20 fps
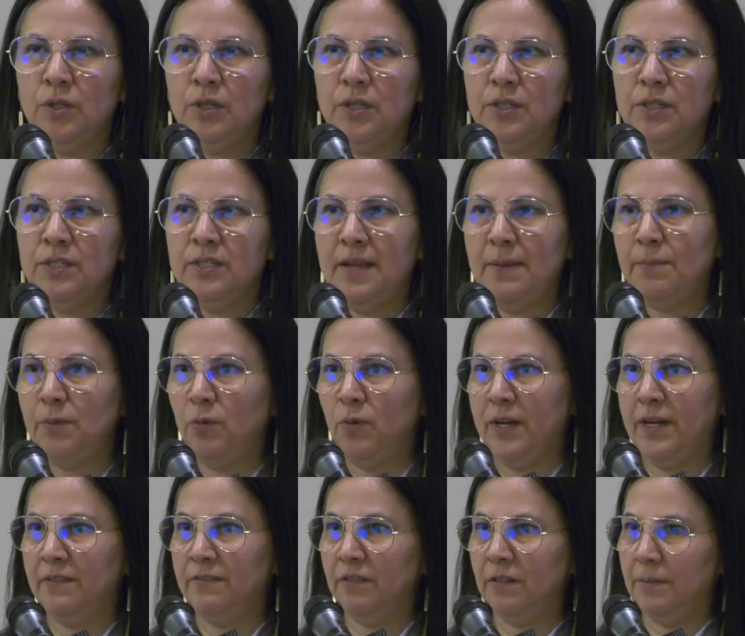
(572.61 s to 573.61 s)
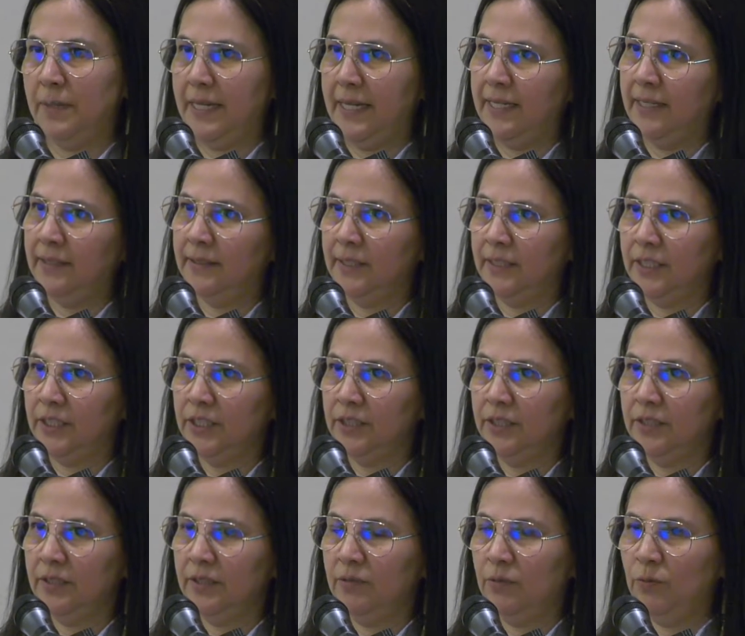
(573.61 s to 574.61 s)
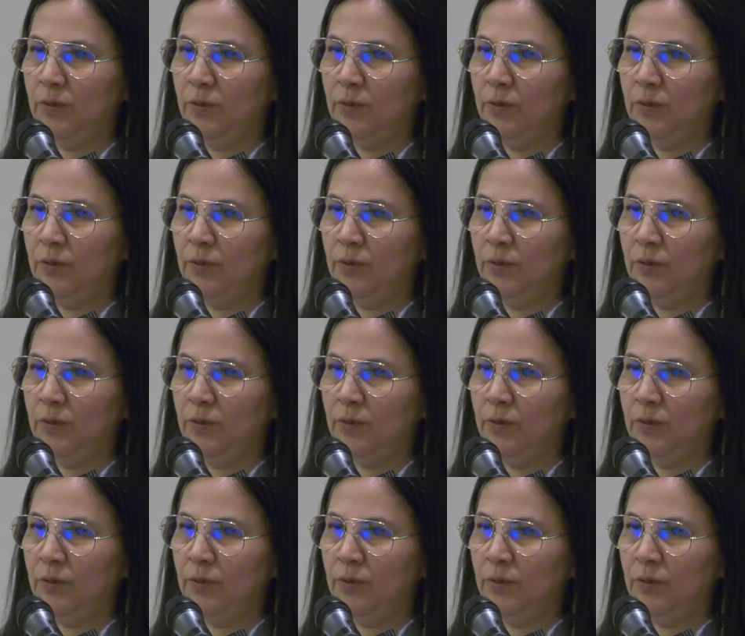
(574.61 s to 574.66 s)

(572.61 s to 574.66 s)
step away from English.